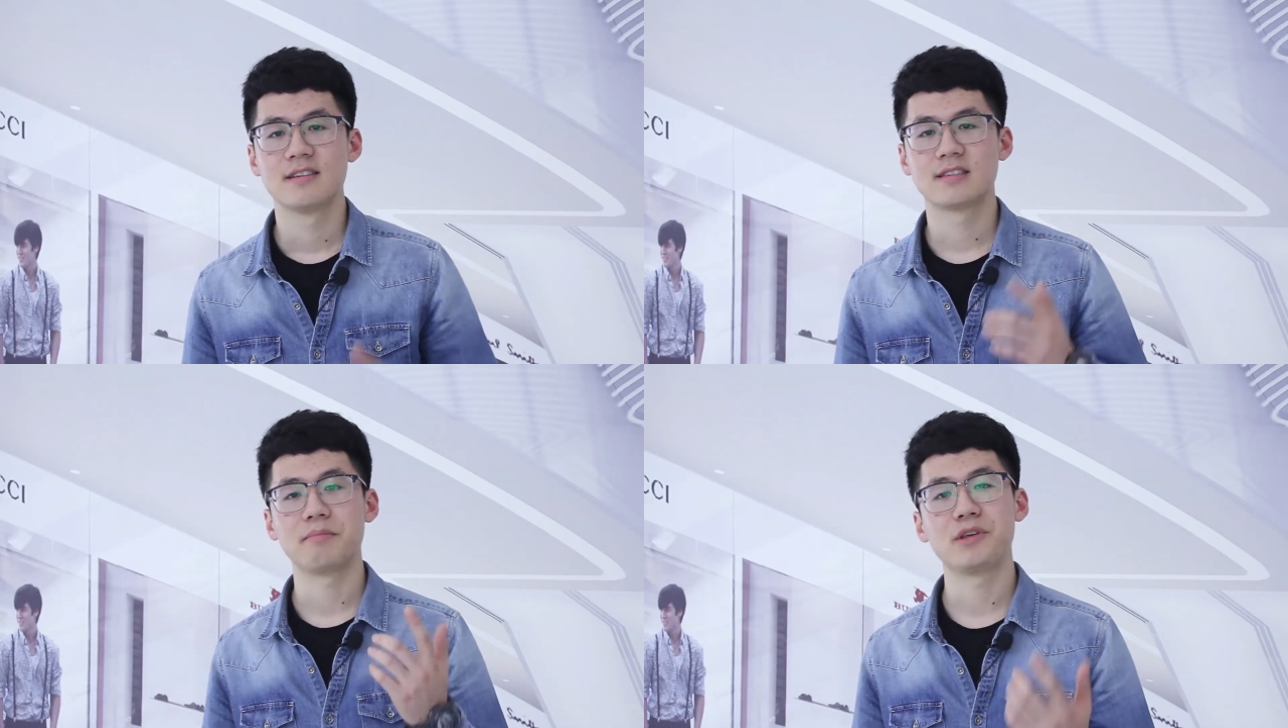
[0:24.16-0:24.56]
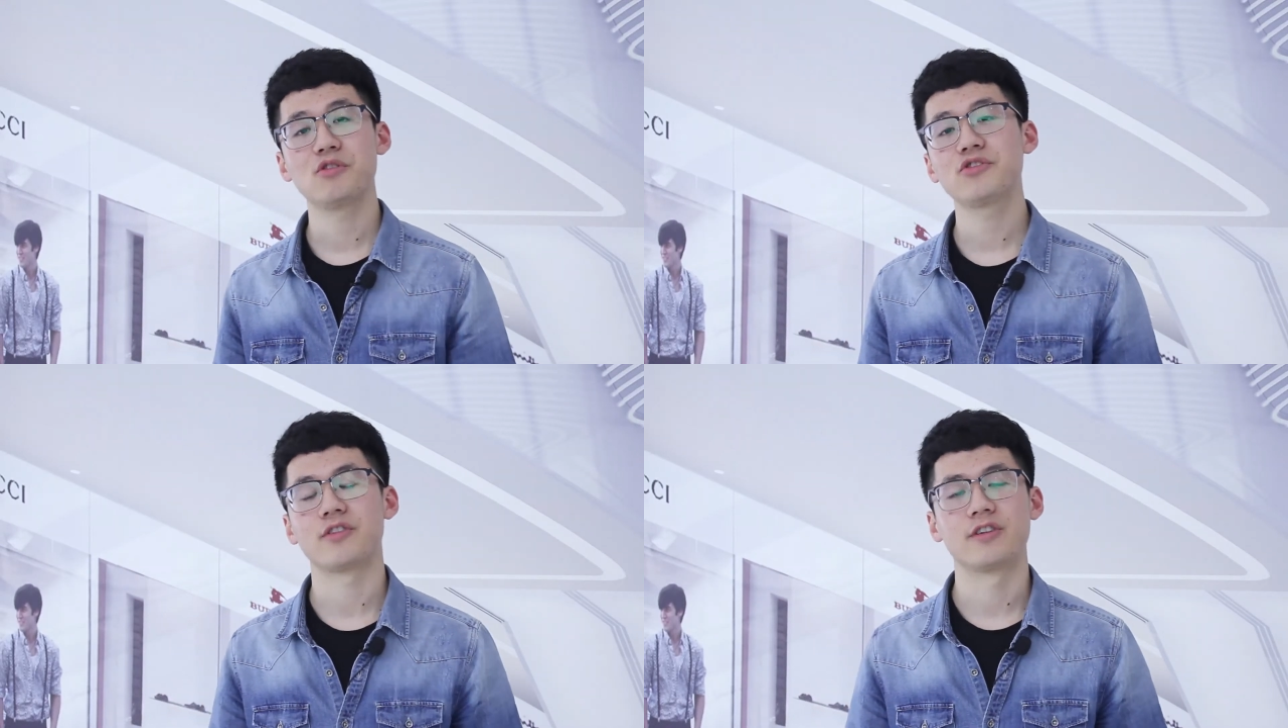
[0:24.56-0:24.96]
Some
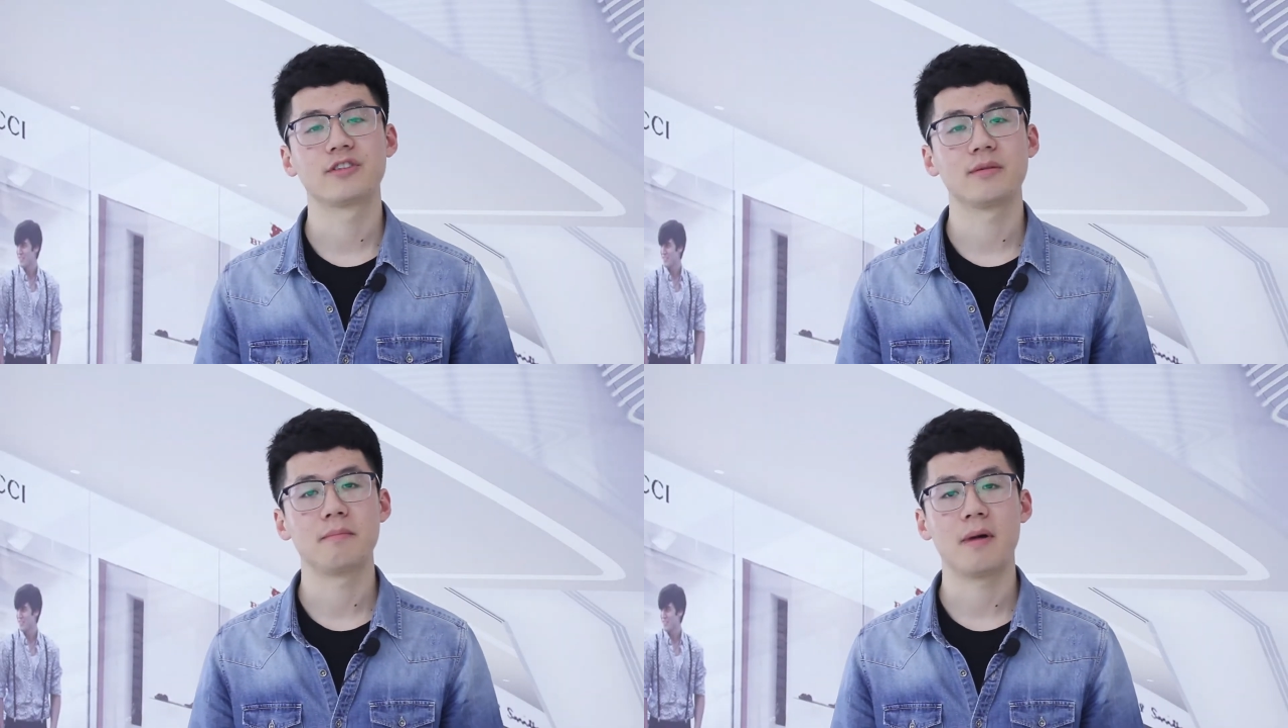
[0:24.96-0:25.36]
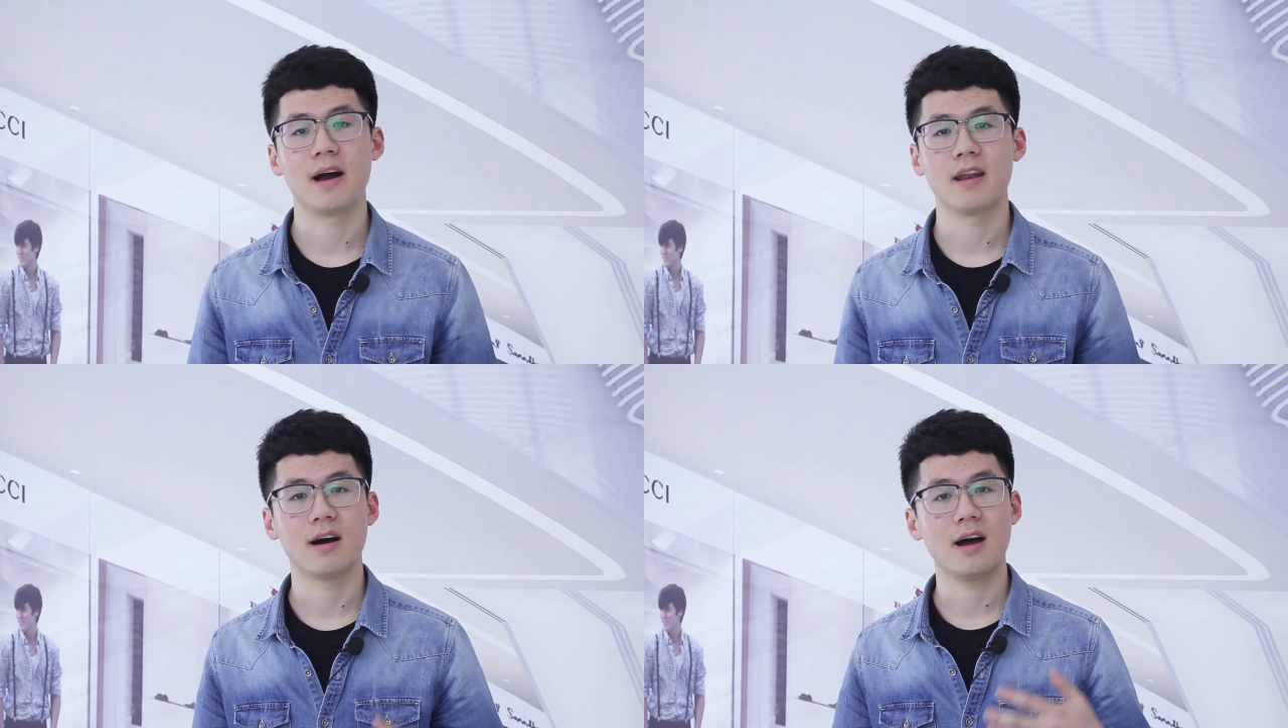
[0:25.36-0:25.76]
users
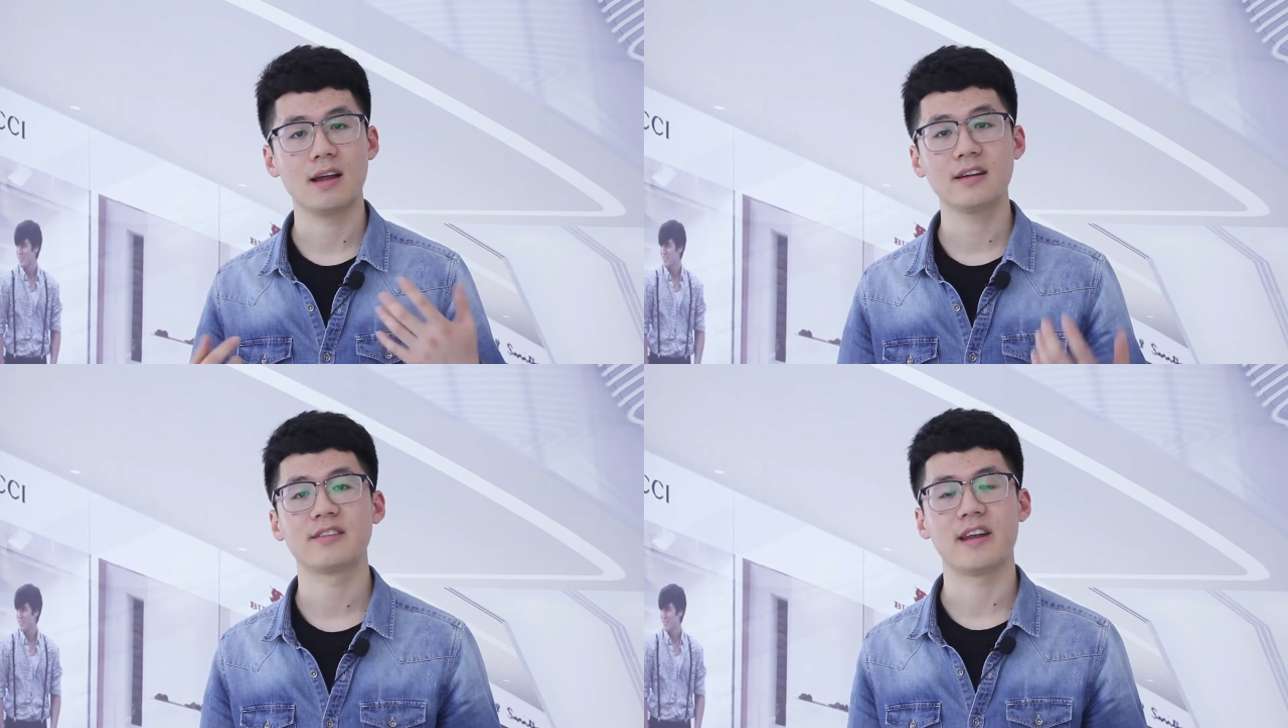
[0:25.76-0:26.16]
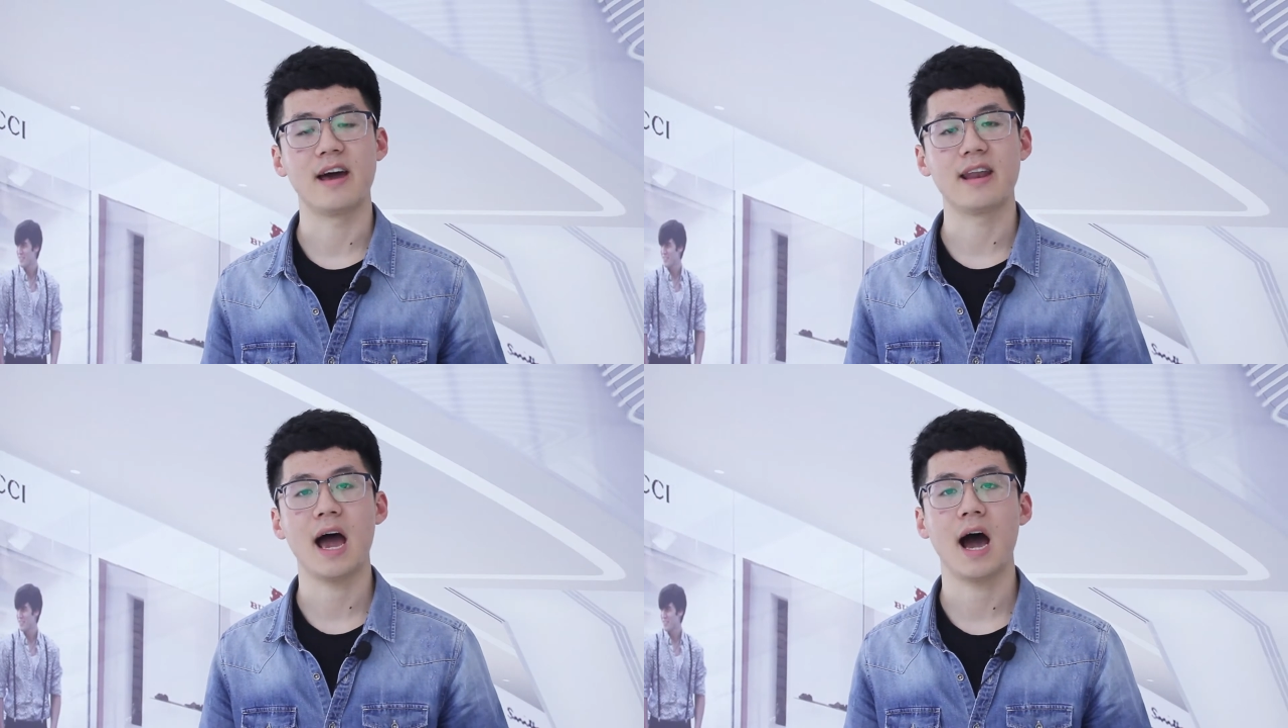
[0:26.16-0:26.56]
might not
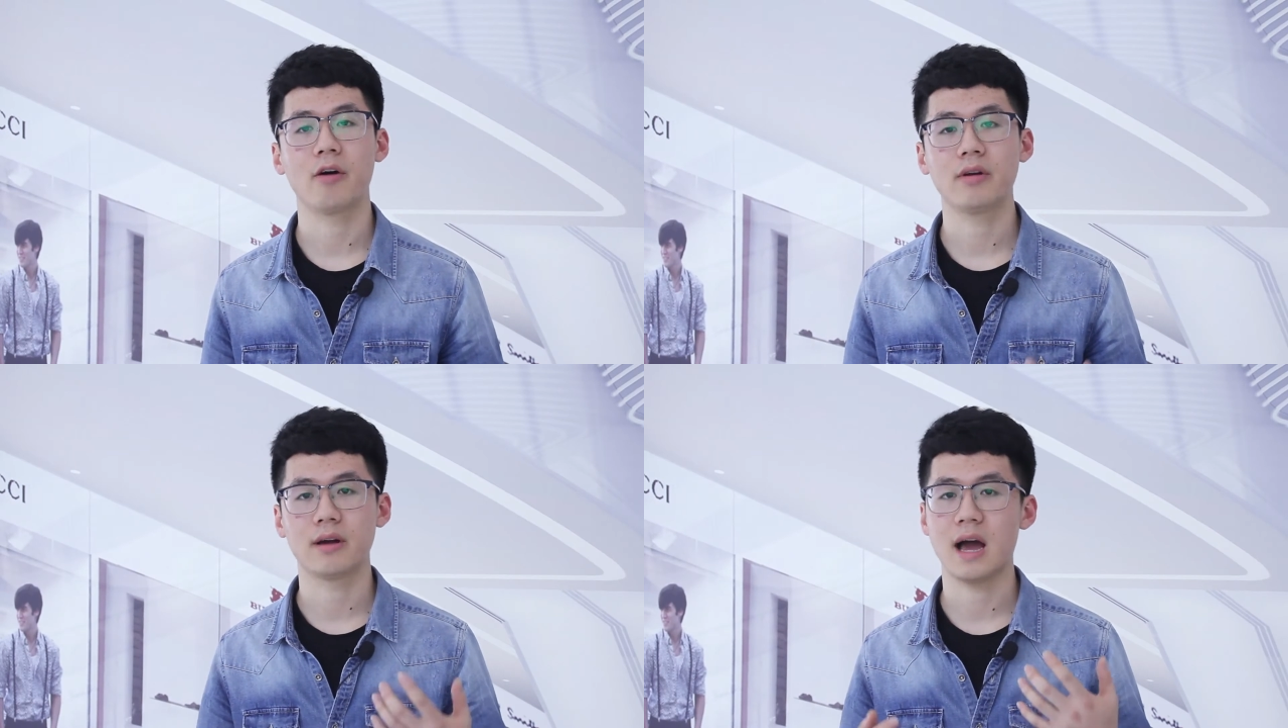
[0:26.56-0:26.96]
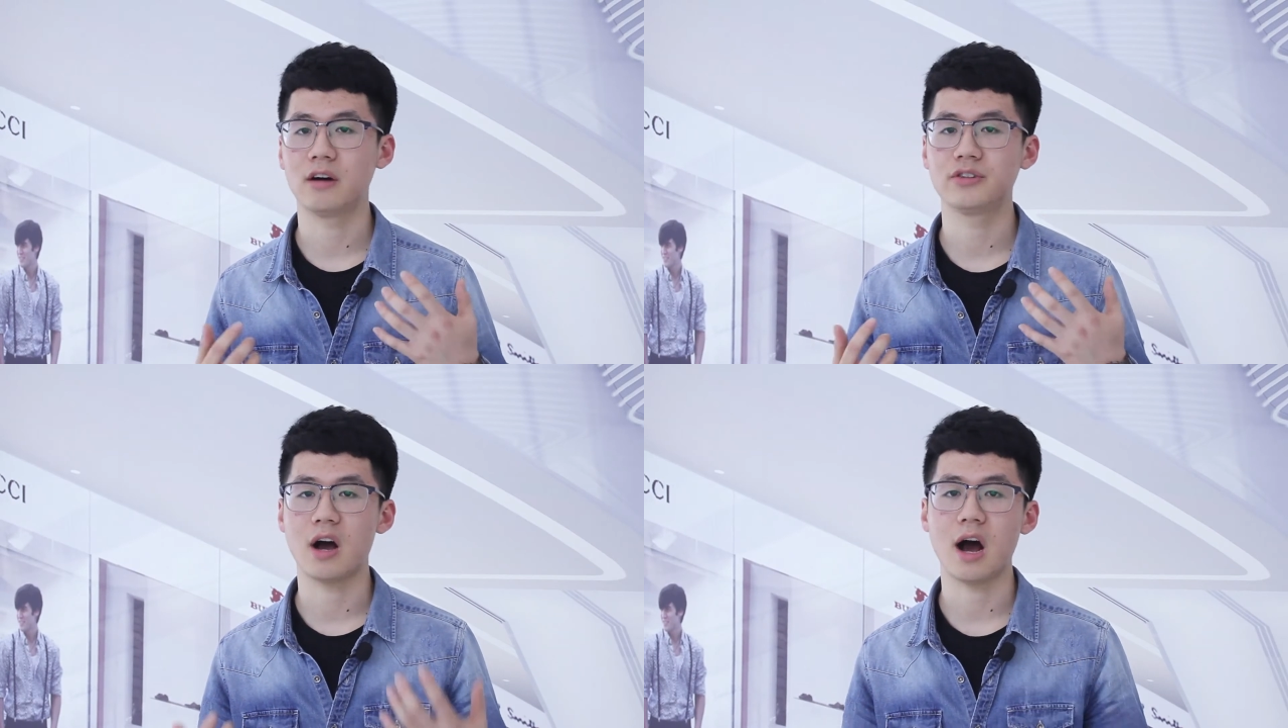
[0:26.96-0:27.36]
understand how
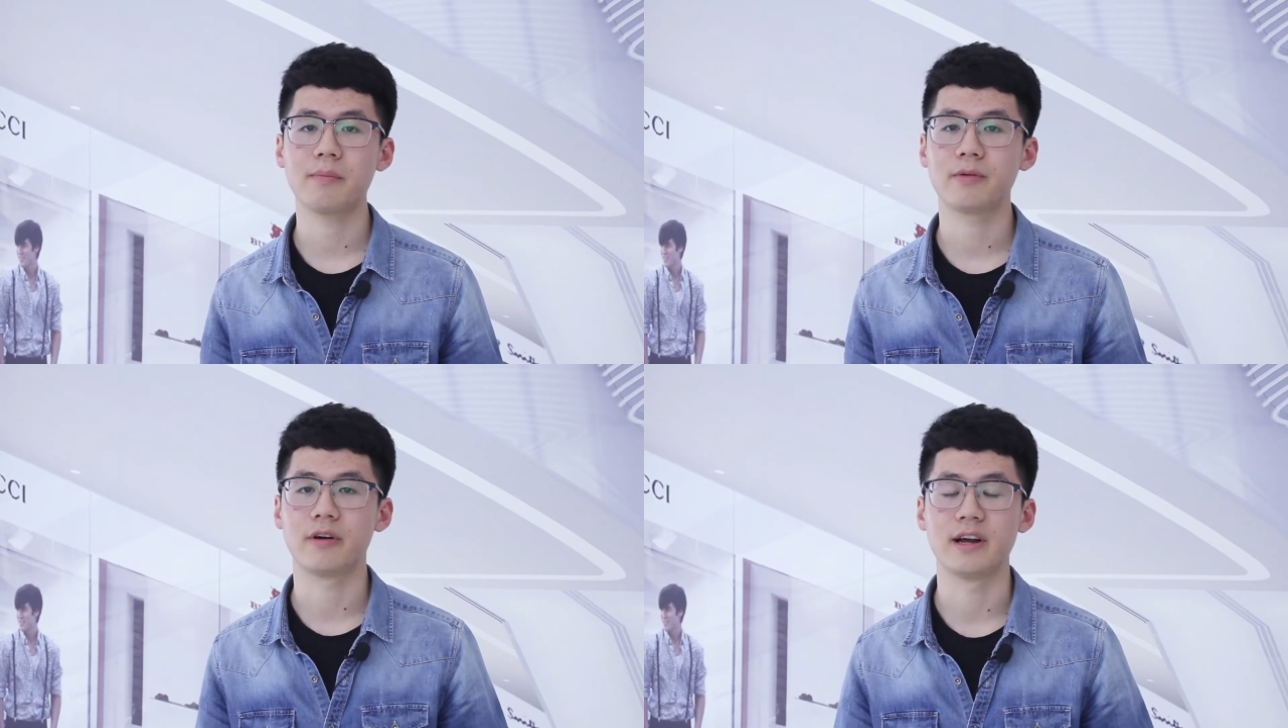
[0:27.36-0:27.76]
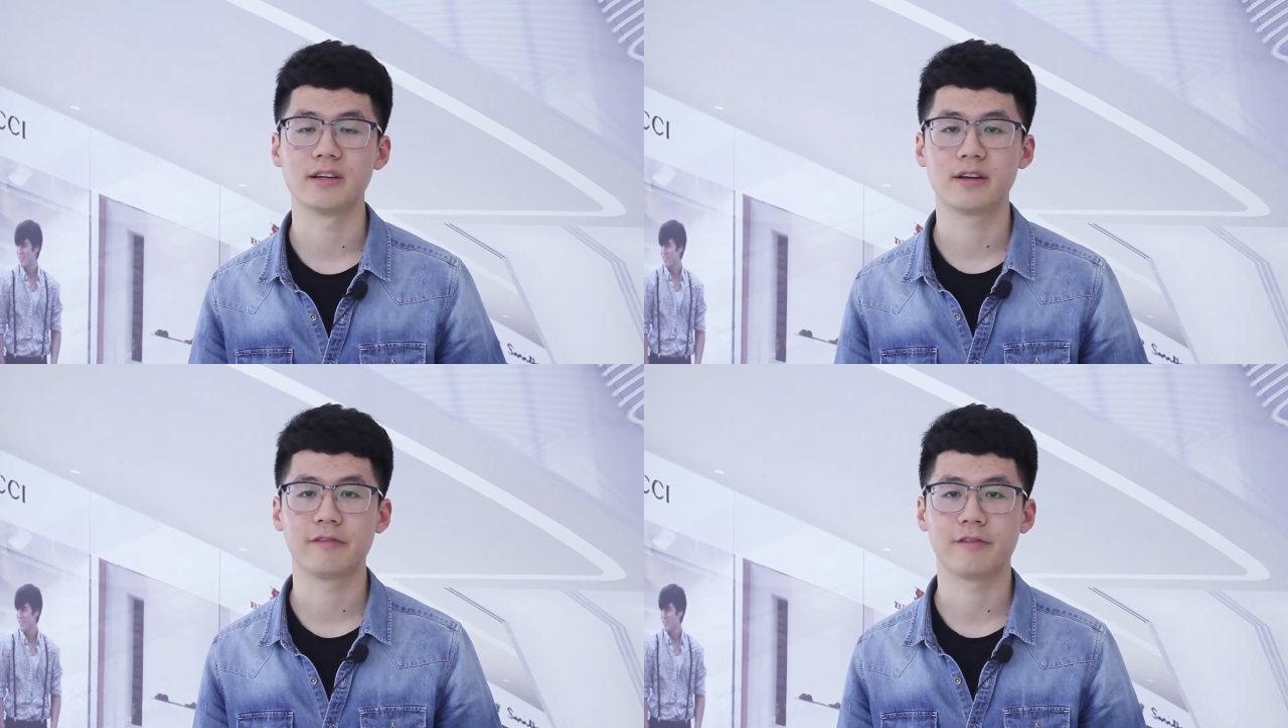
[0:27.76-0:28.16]
to operate